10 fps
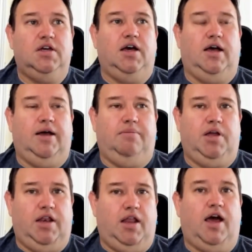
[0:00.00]

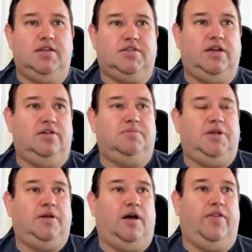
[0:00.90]
and not a
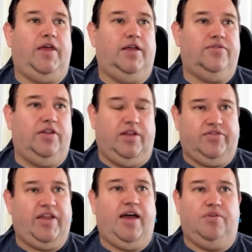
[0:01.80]
salesman on this unless
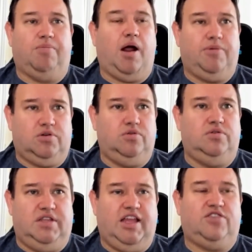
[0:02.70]
they have the proper
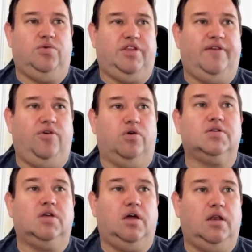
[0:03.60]
tools and that's what they
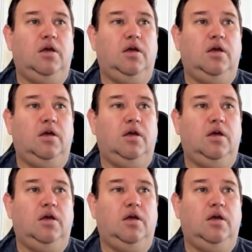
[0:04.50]
focus on.